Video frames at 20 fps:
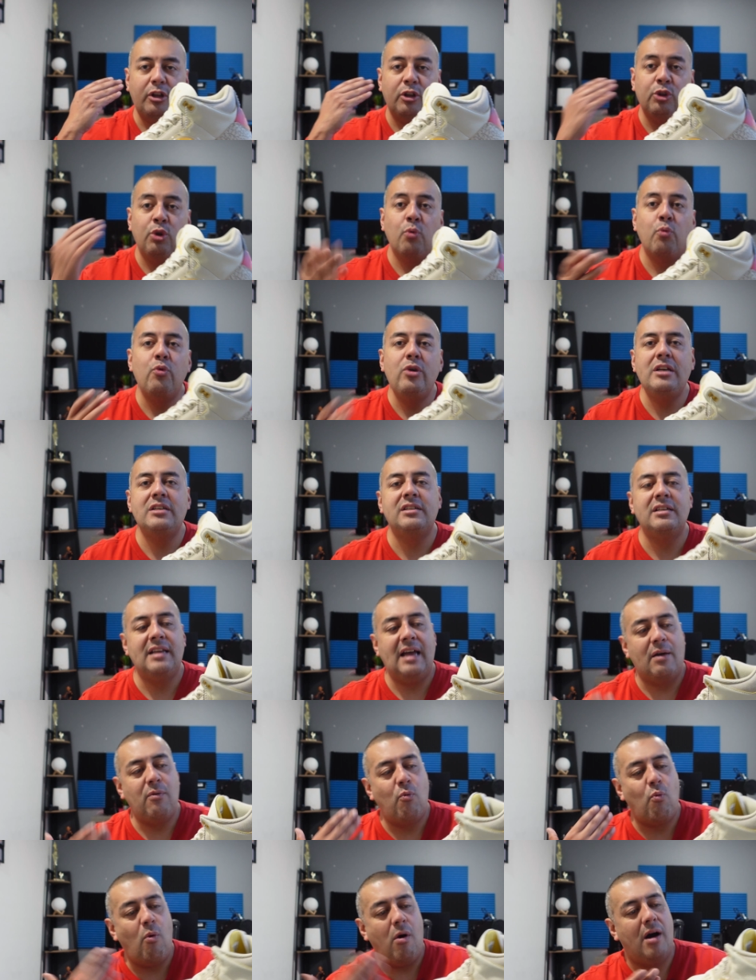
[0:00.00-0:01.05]
the reason
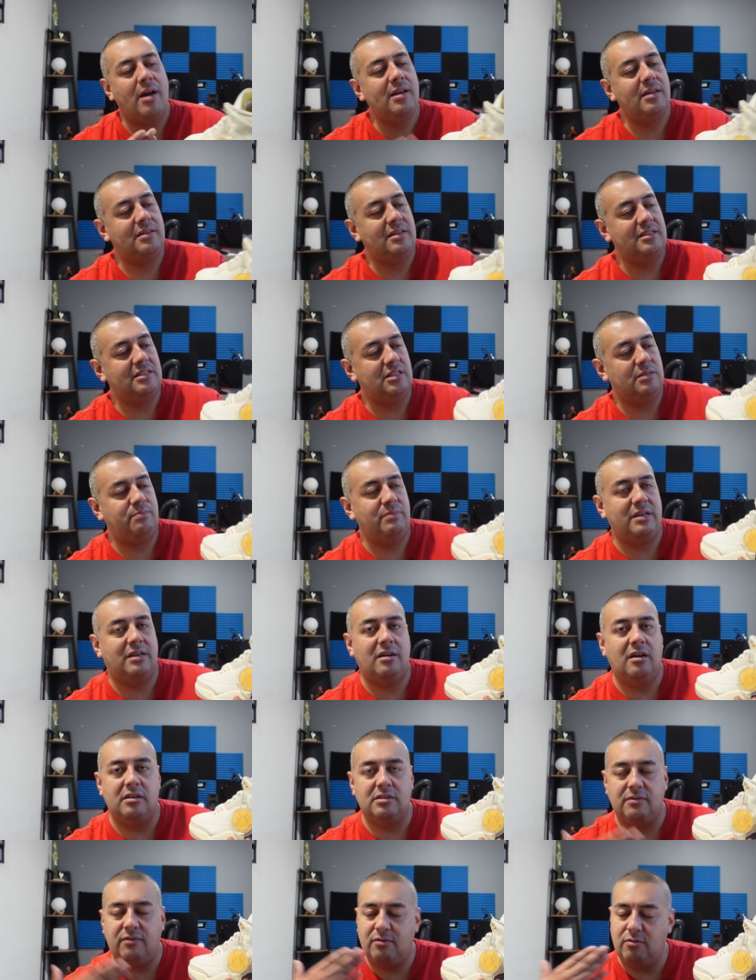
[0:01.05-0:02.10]
I wanted these is
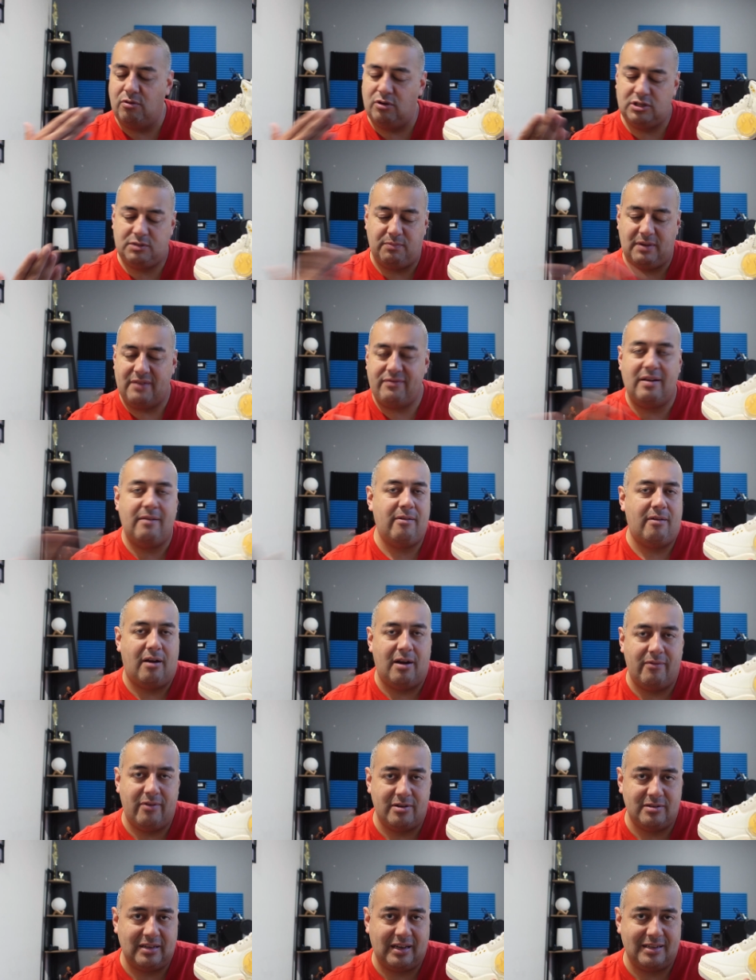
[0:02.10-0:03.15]
because, of course, my favorite
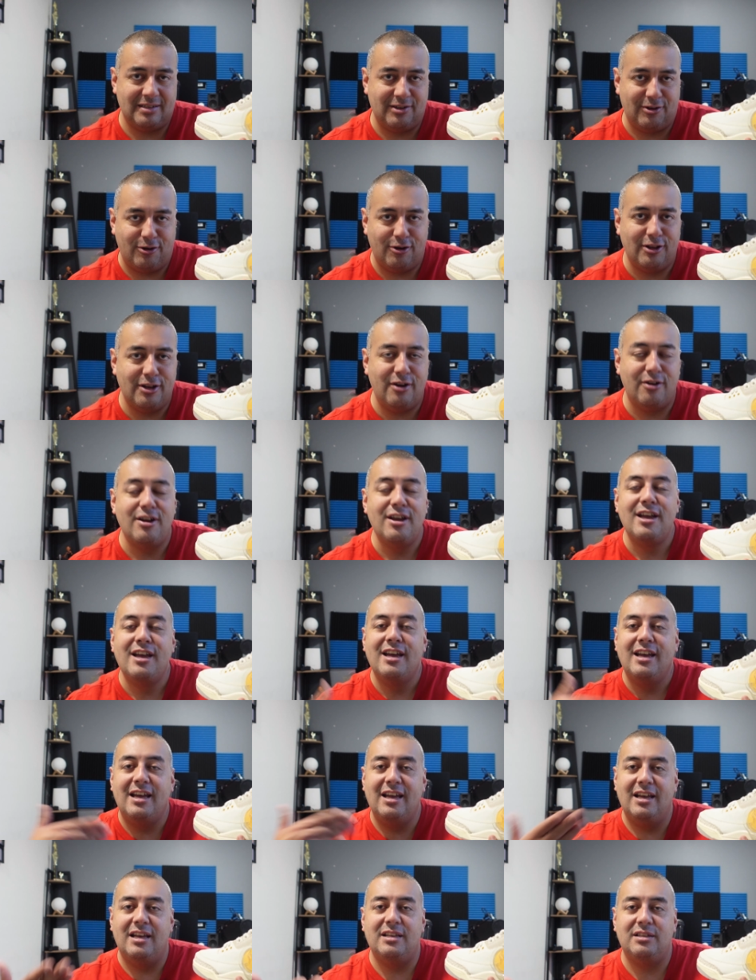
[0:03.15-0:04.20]
artist, like I said earlier,
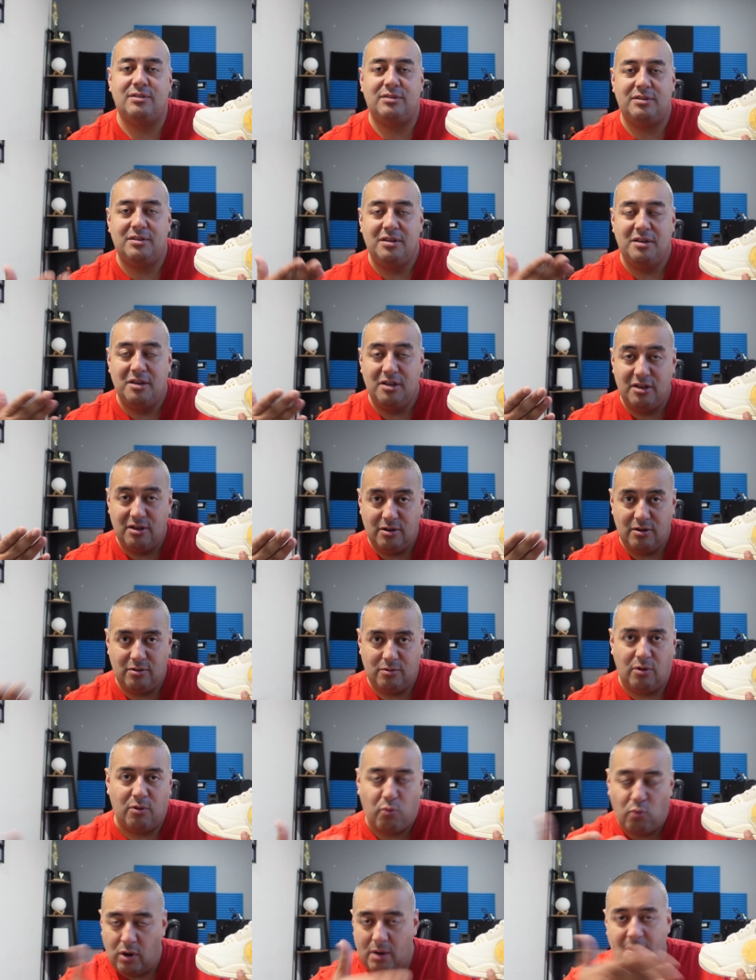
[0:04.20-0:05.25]
is,
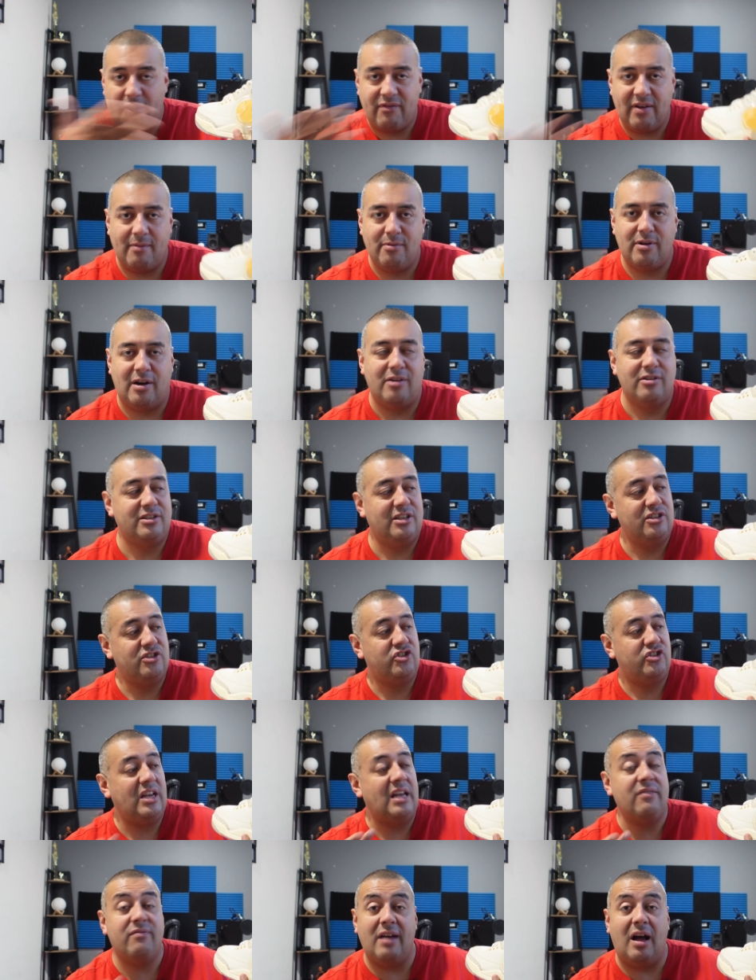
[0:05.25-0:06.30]
or one of my favorite artists is
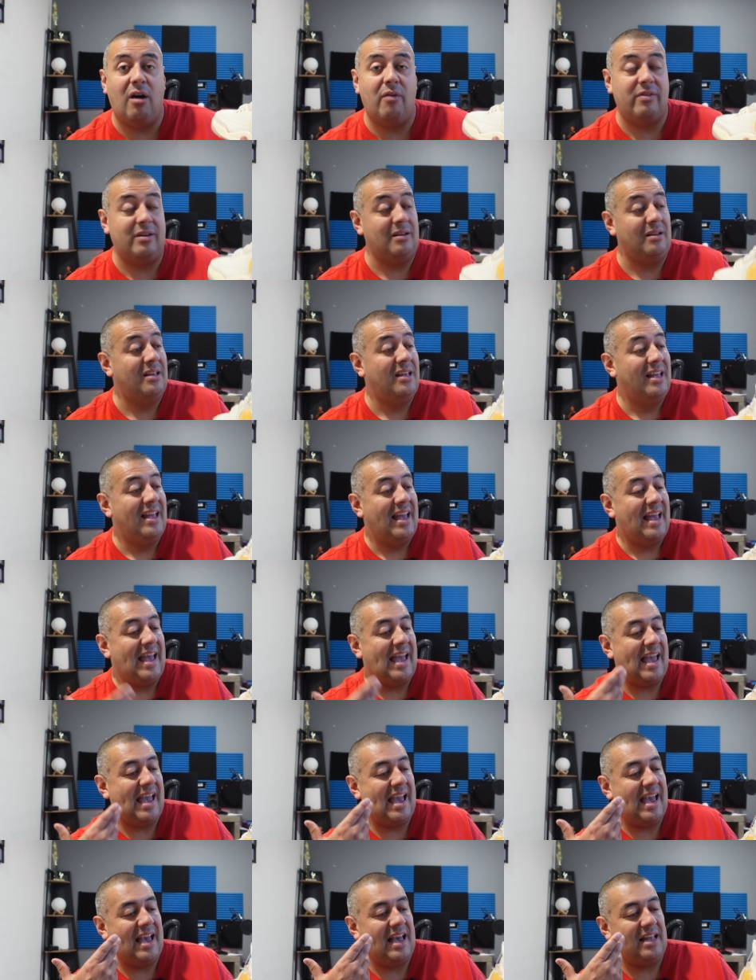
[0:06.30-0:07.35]
J Balvin.
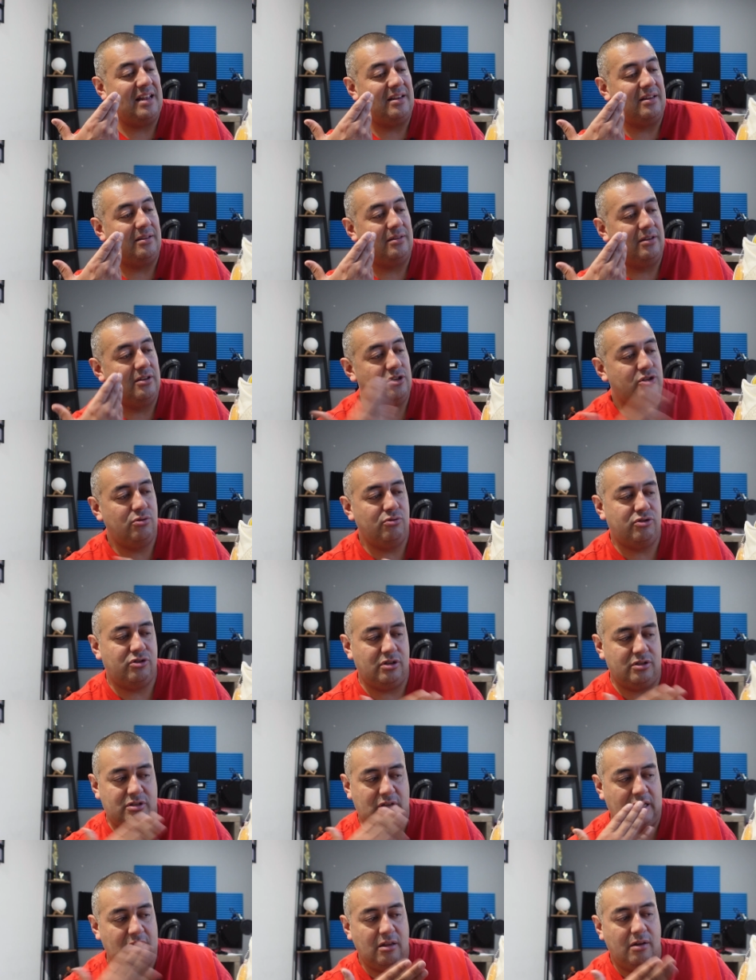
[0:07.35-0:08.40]
And this shoe
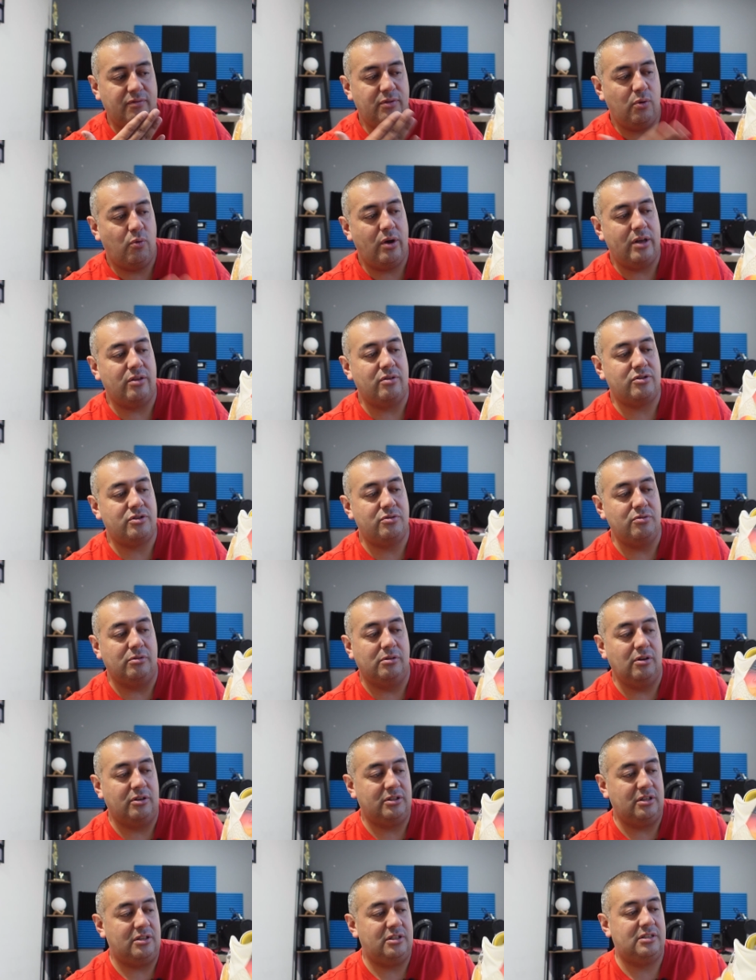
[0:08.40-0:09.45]
just, I love the way the shoe
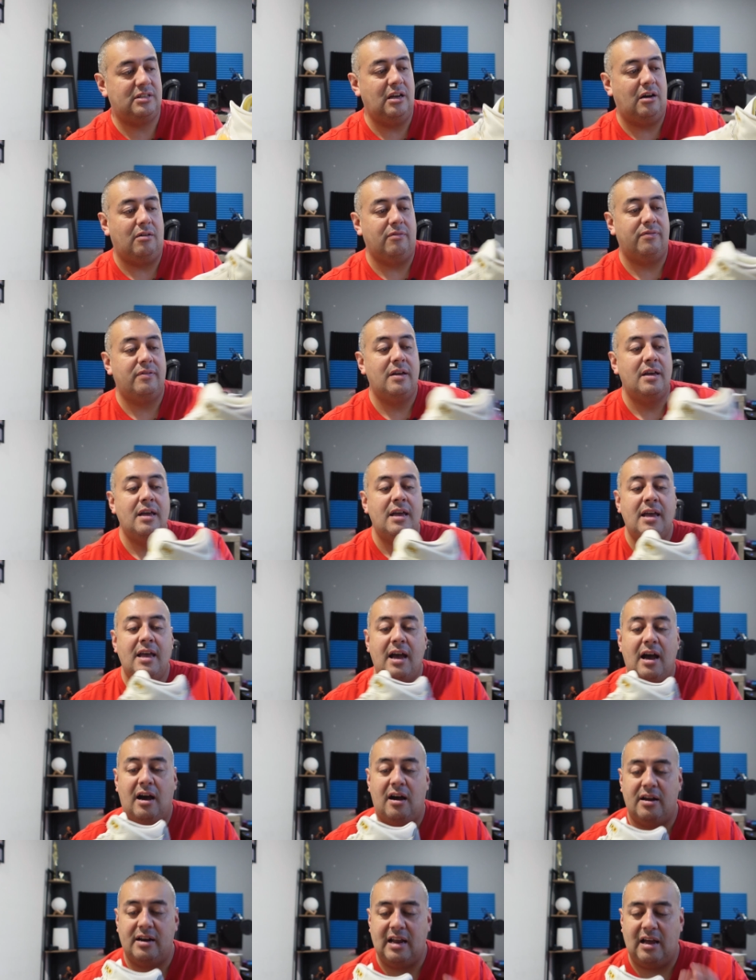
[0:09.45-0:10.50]
looks itself.
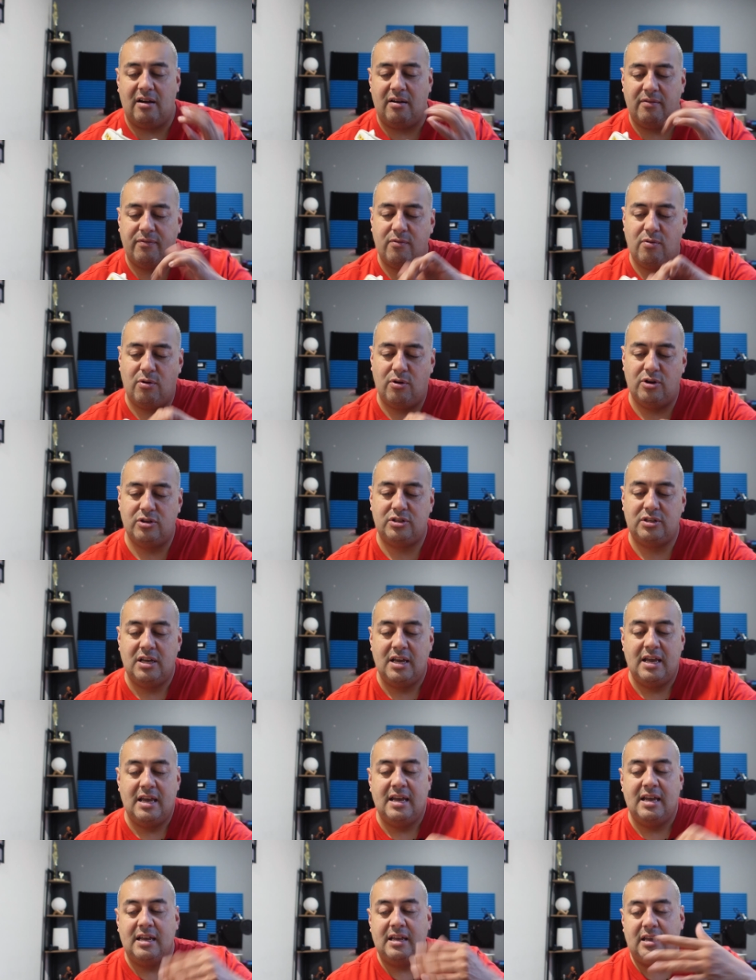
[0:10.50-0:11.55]
Uh, now, of course,
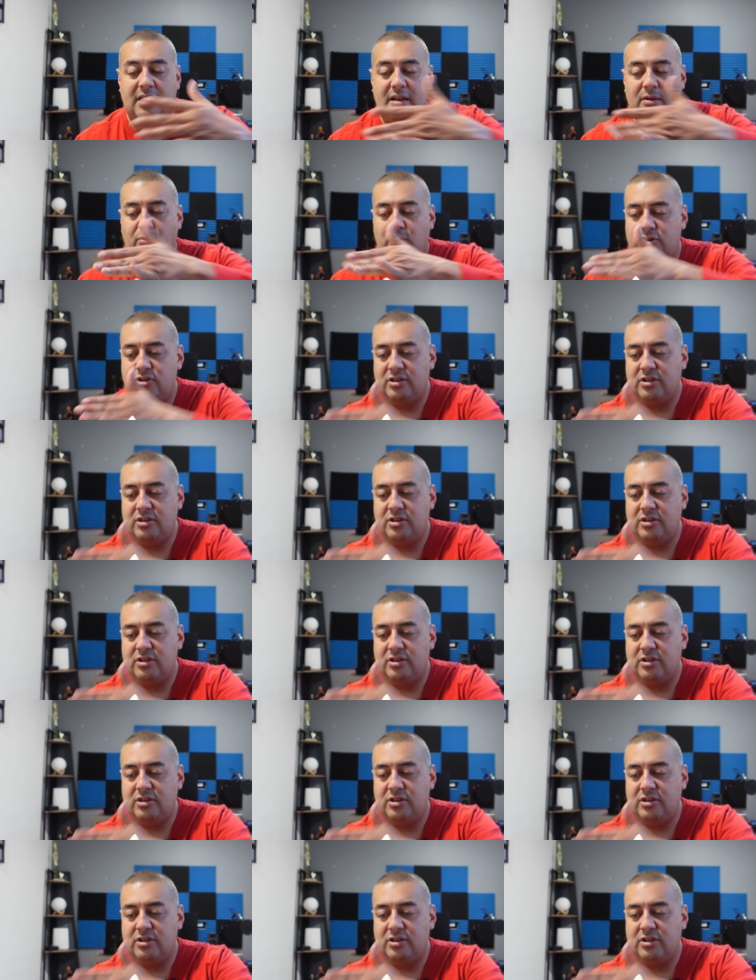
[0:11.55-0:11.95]
which